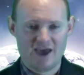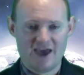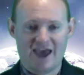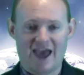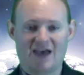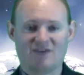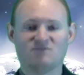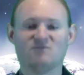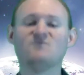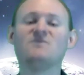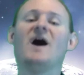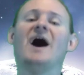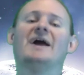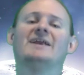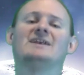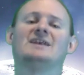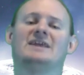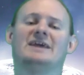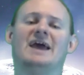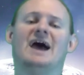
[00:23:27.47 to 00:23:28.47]
And
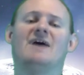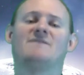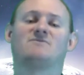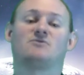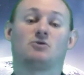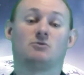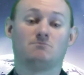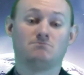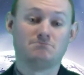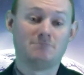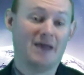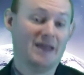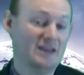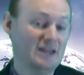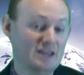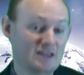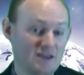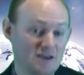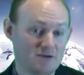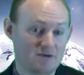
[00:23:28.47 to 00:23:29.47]
finally, after many
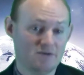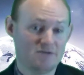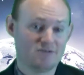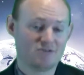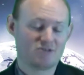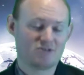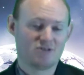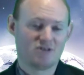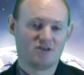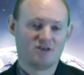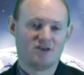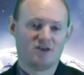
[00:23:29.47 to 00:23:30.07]
years,